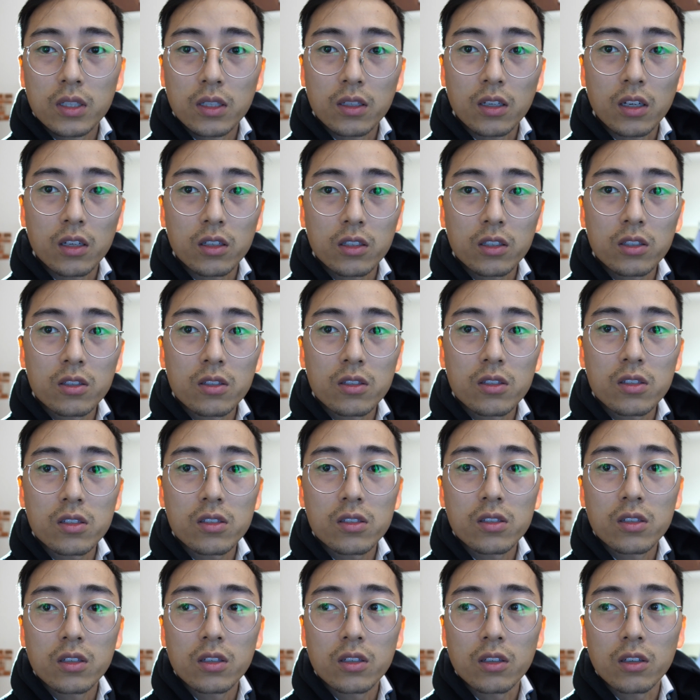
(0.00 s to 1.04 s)

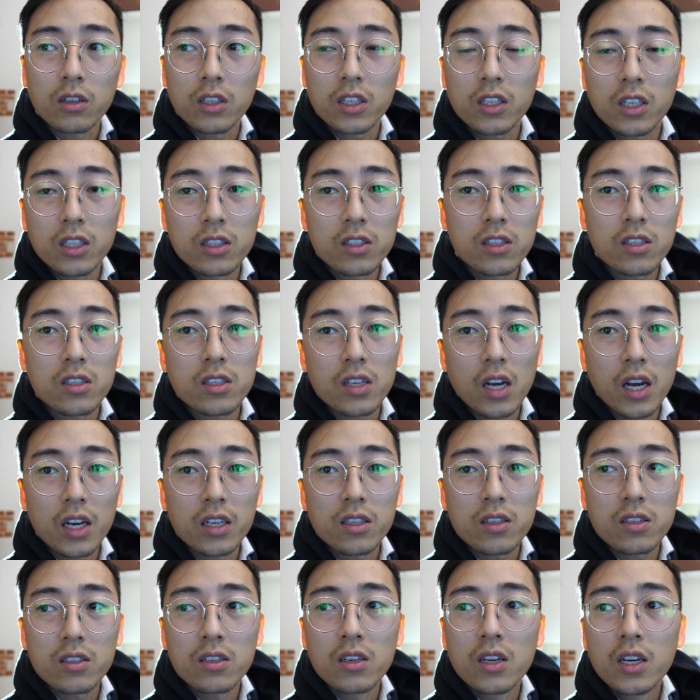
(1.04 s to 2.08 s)
a
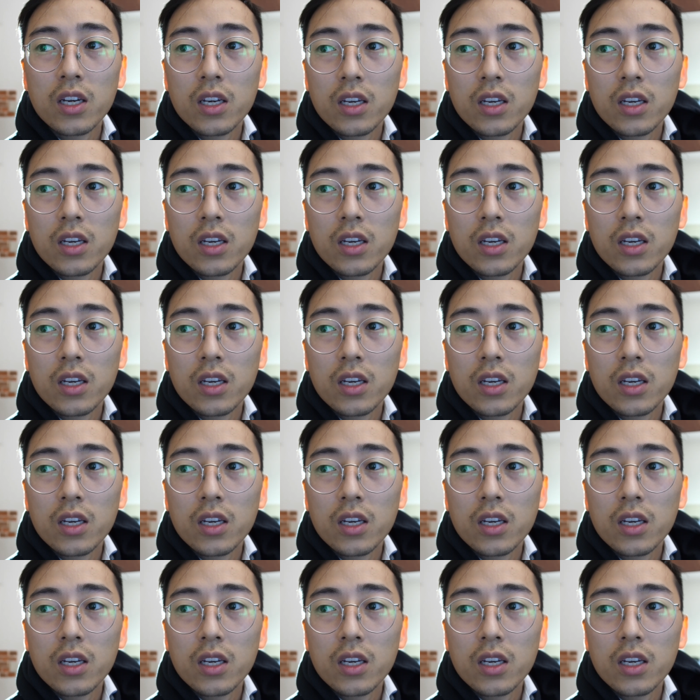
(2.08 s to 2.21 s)
concise